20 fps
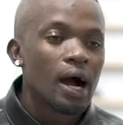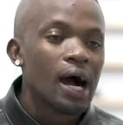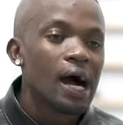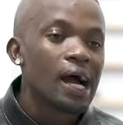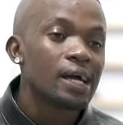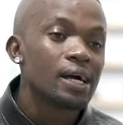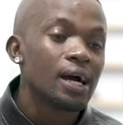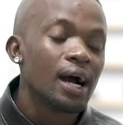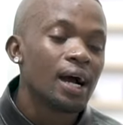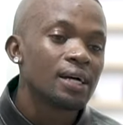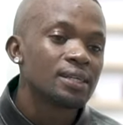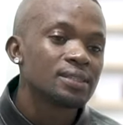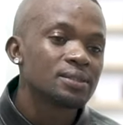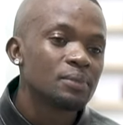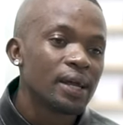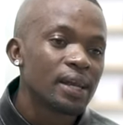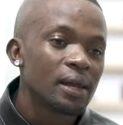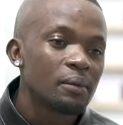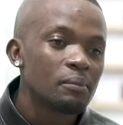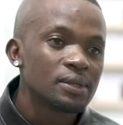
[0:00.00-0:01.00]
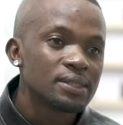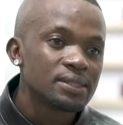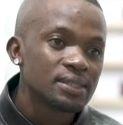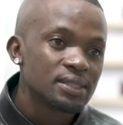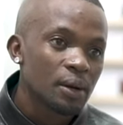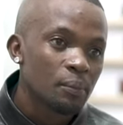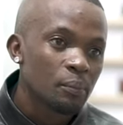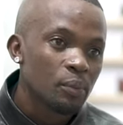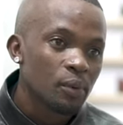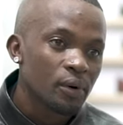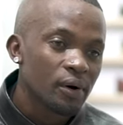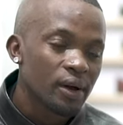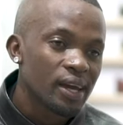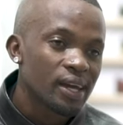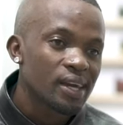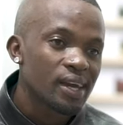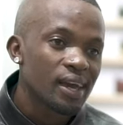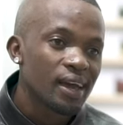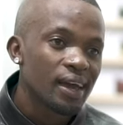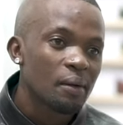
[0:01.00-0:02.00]
Hi guys, my name is Tshepo,
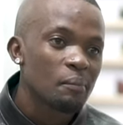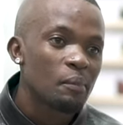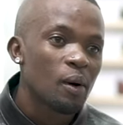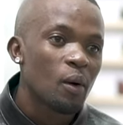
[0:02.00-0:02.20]
aka